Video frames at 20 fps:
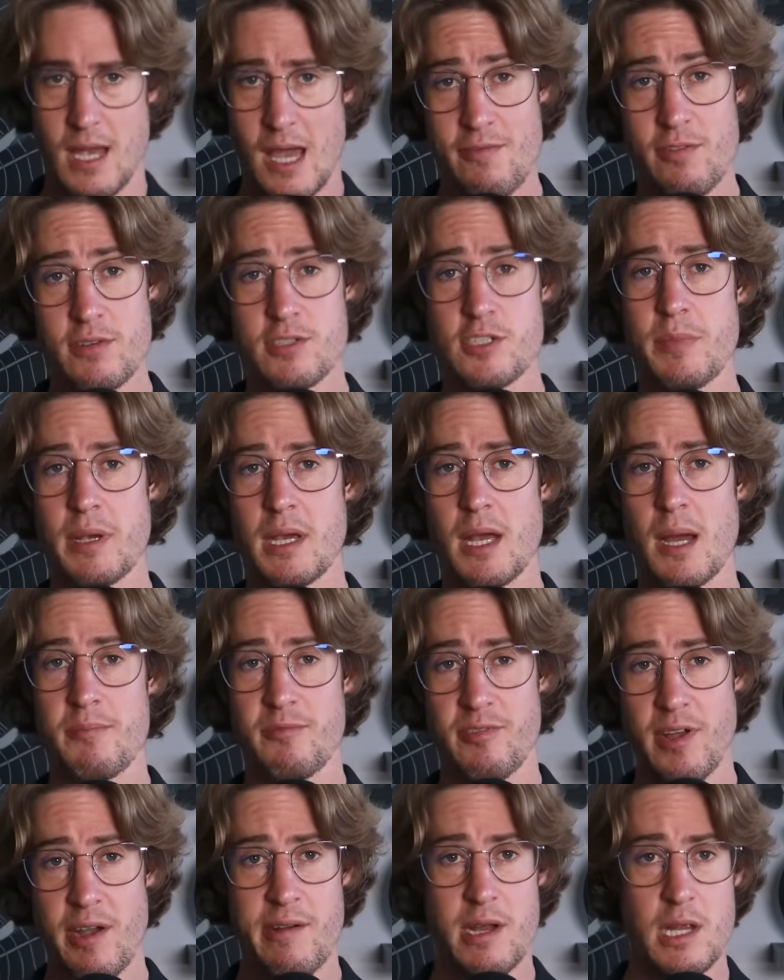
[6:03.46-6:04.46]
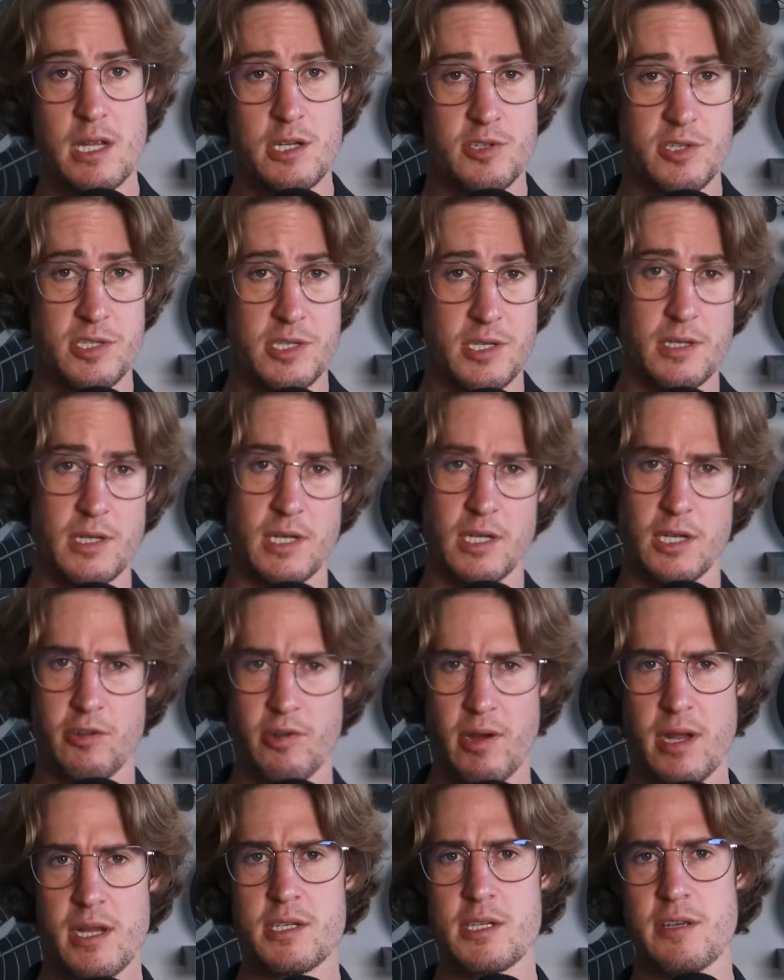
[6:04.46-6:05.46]
I've also become very interested in
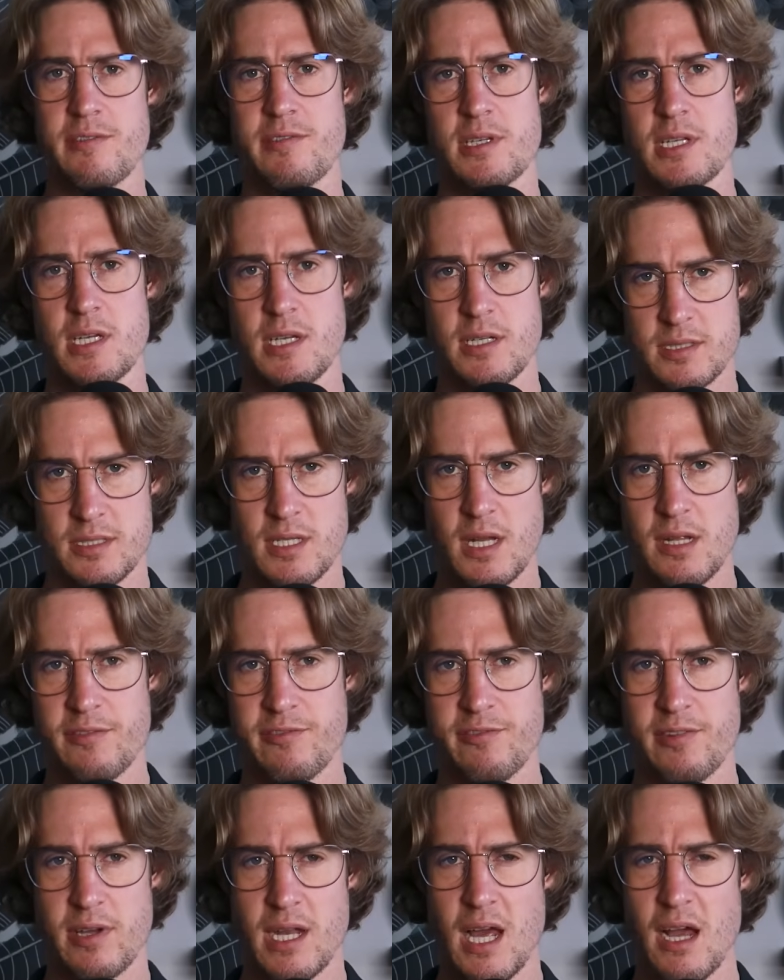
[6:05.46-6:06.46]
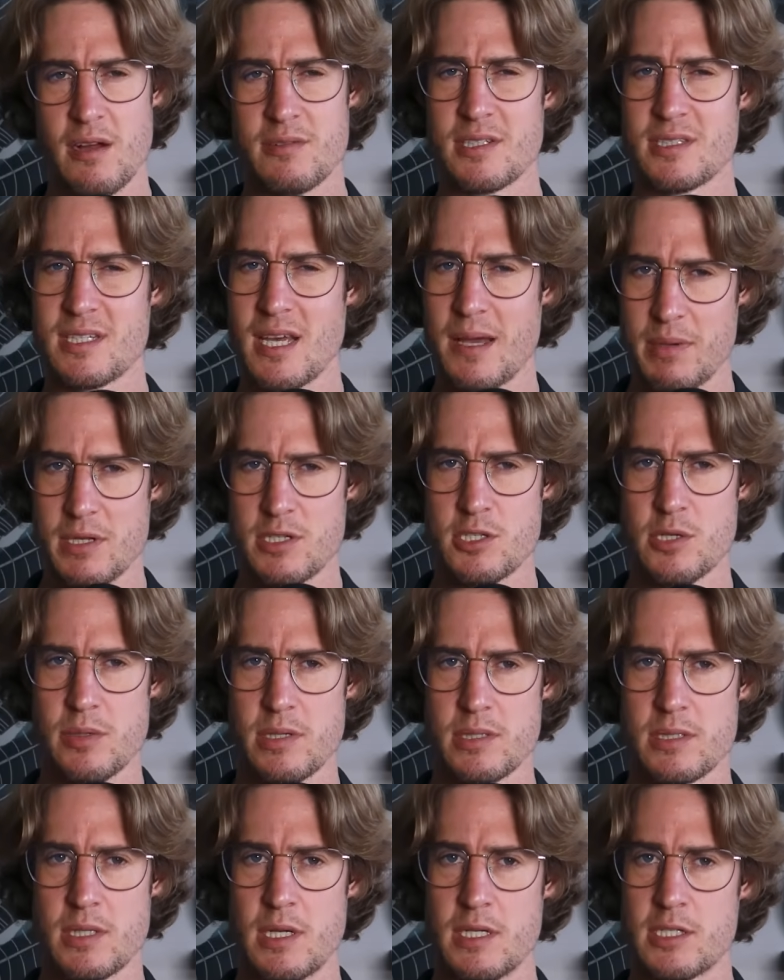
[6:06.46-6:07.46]
creativity itself and how to tap into
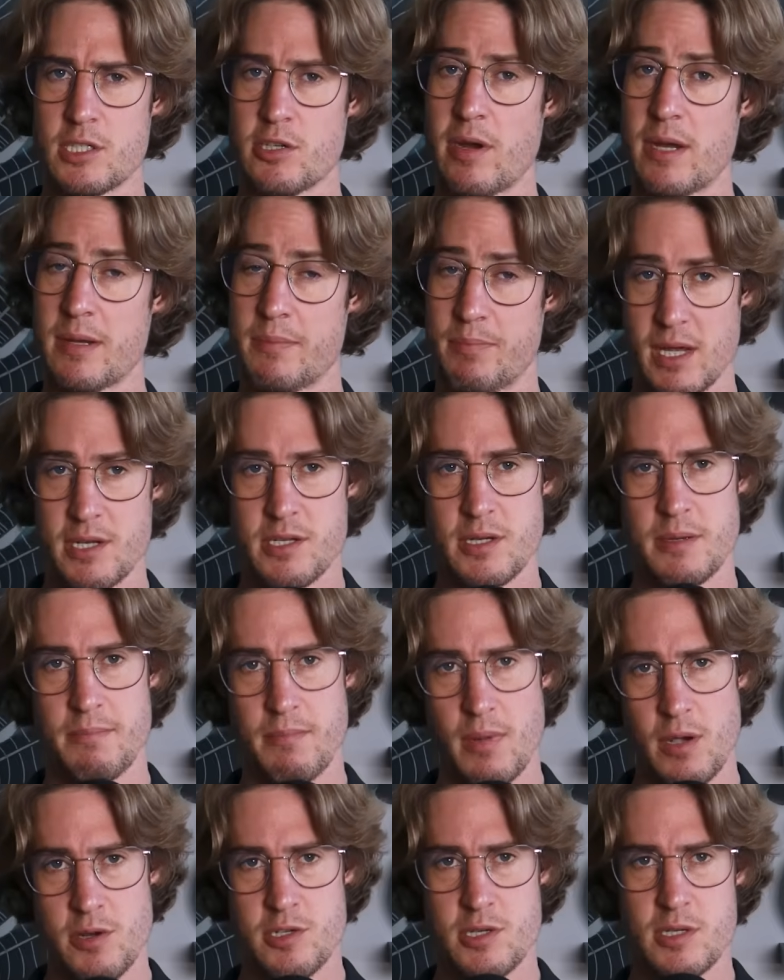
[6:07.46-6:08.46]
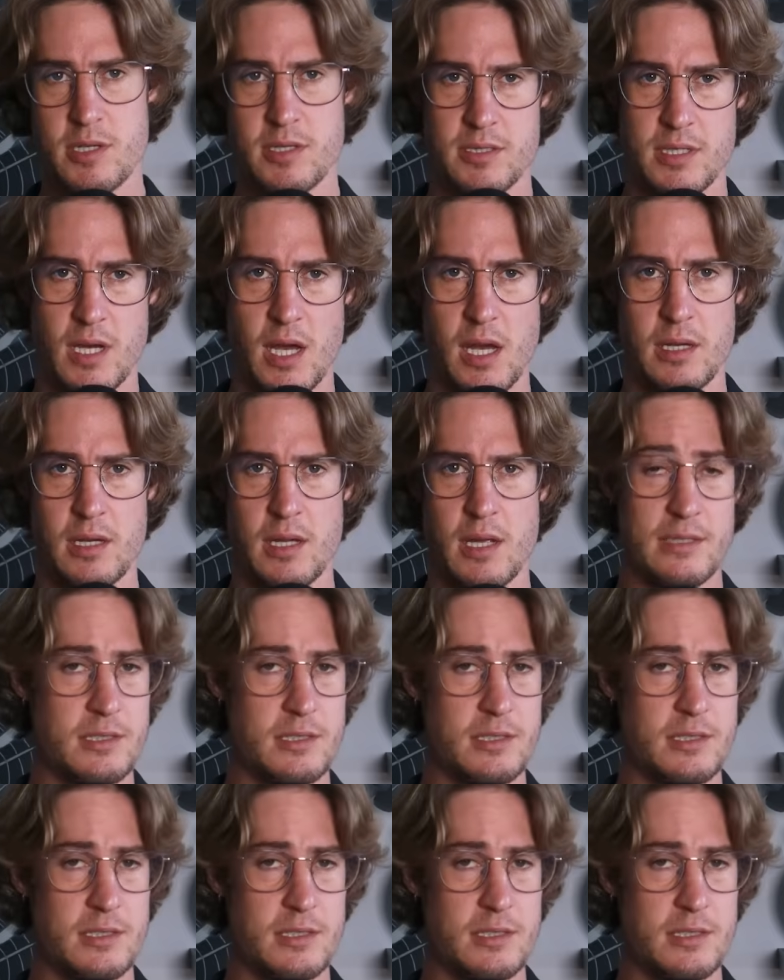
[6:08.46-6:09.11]
it to create better motion design.